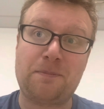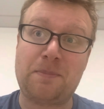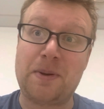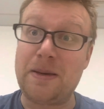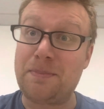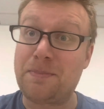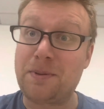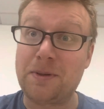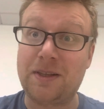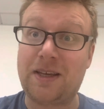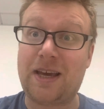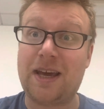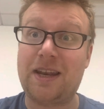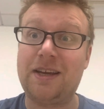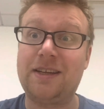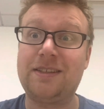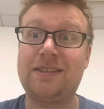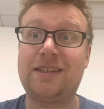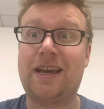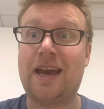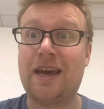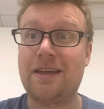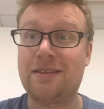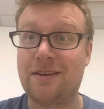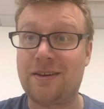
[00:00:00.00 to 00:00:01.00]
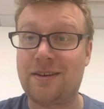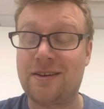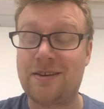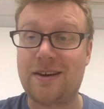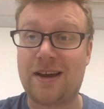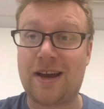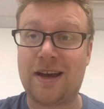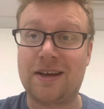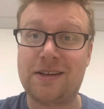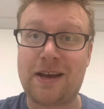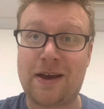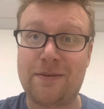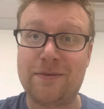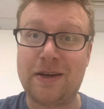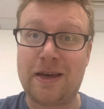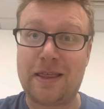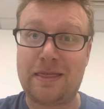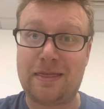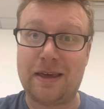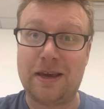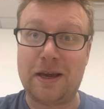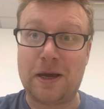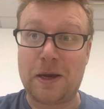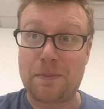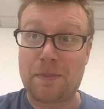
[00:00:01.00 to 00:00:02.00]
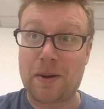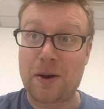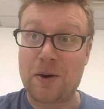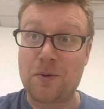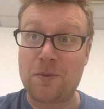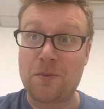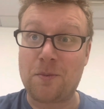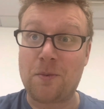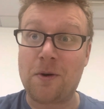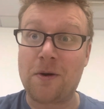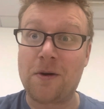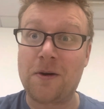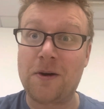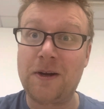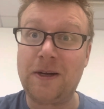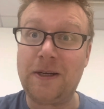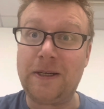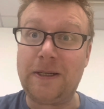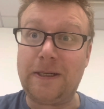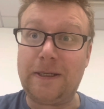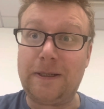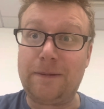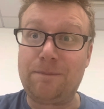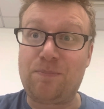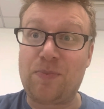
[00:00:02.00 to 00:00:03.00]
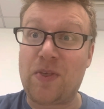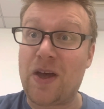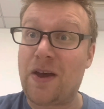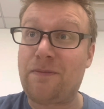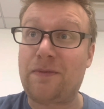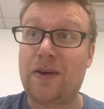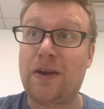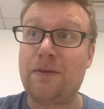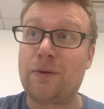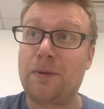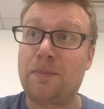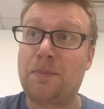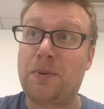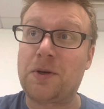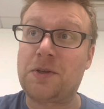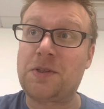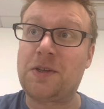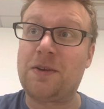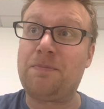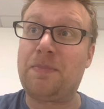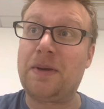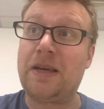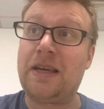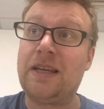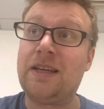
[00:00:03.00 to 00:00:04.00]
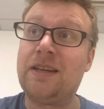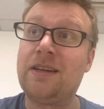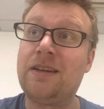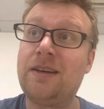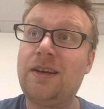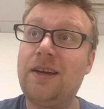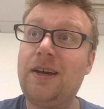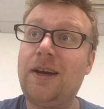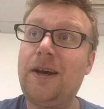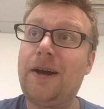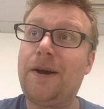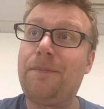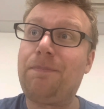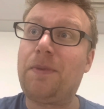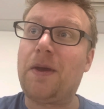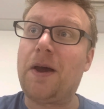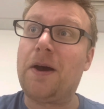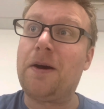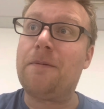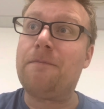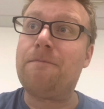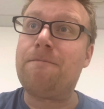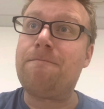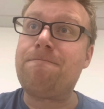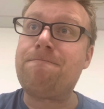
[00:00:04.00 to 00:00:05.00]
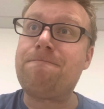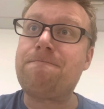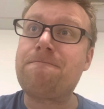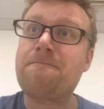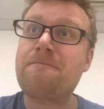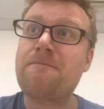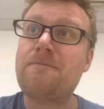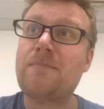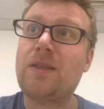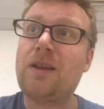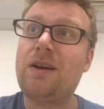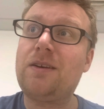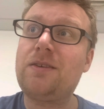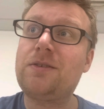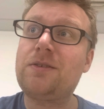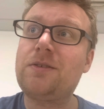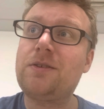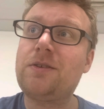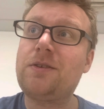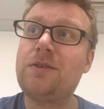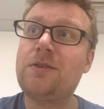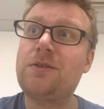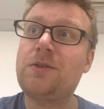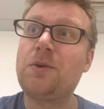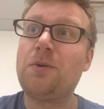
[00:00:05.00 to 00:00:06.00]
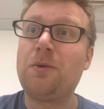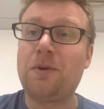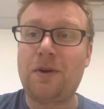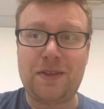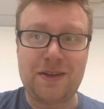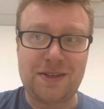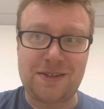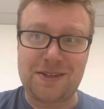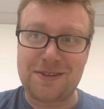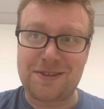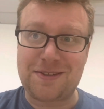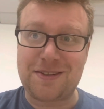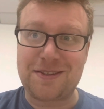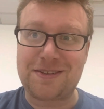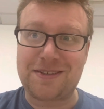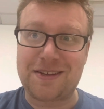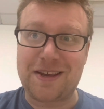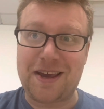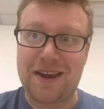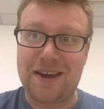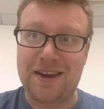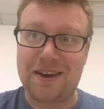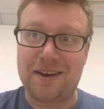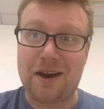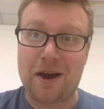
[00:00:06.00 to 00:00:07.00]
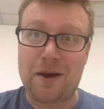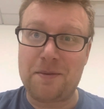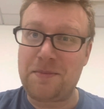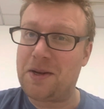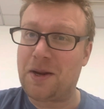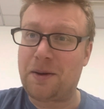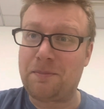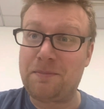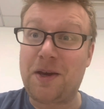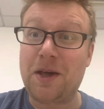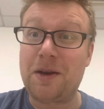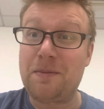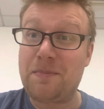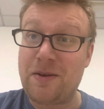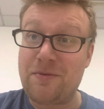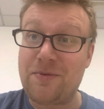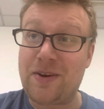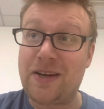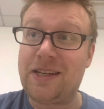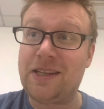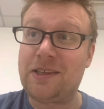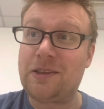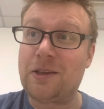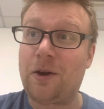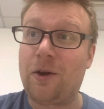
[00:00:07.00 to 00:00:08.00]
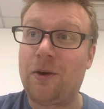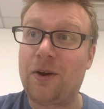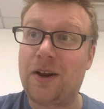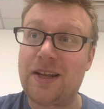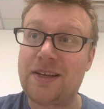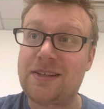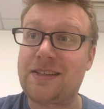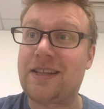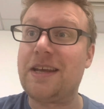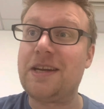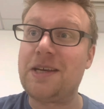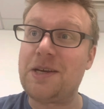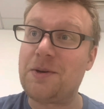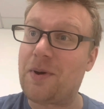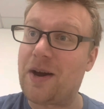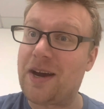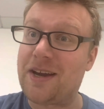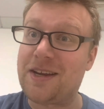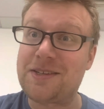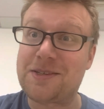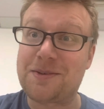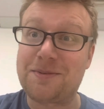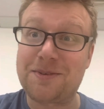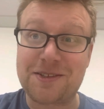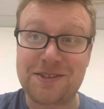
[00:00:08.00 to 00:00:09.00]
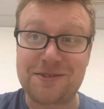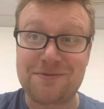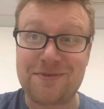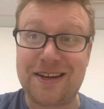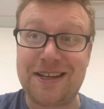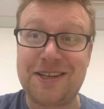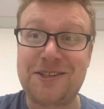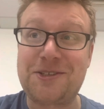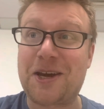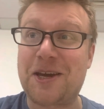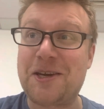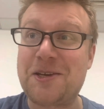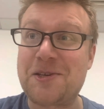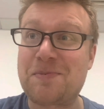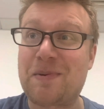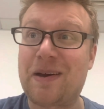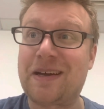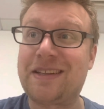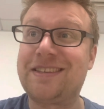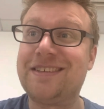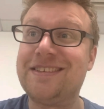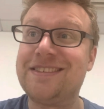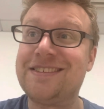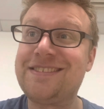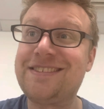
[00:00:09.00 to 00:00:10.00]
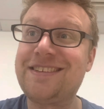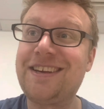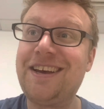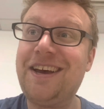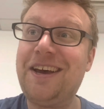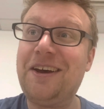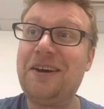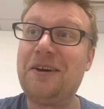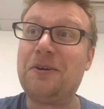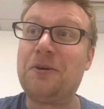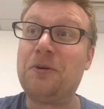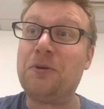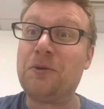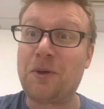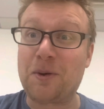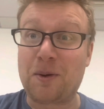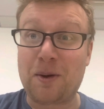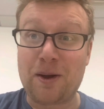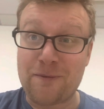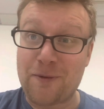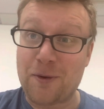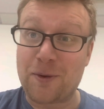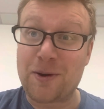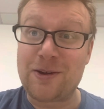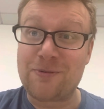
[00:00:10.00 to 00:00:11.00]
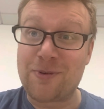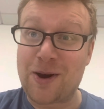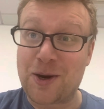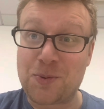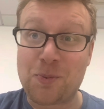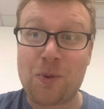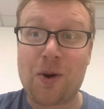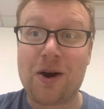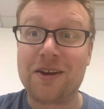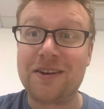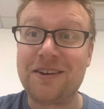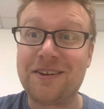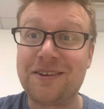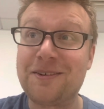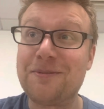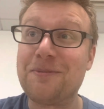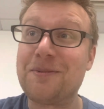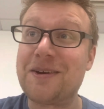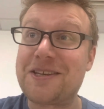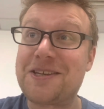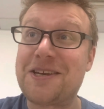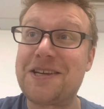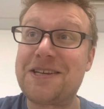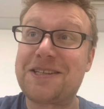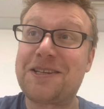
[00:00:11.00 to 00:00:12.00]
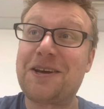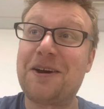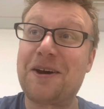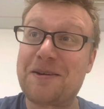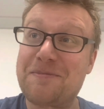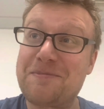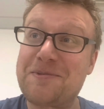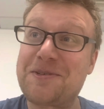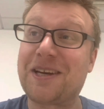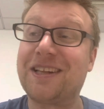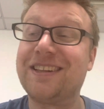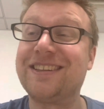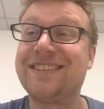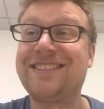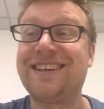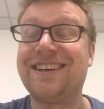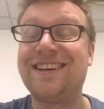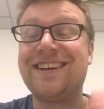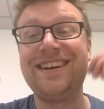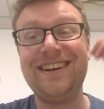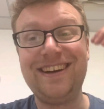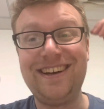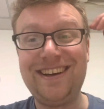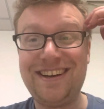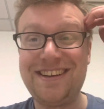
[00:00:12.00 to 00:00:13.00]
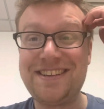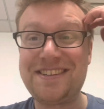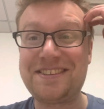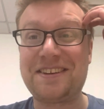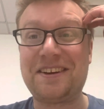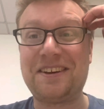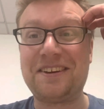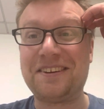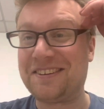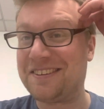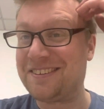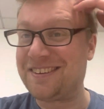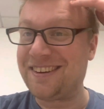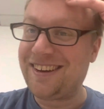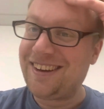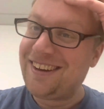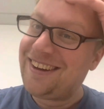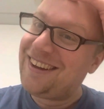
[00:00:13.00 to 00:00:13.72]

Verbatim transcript: people getting together and having a think about what their favorite books have been. Um, so all of this is to say, I mean, I'm going to be reading the long list anyway, so it doesn't really change matters, although I've only read one, which is Time Shelter. So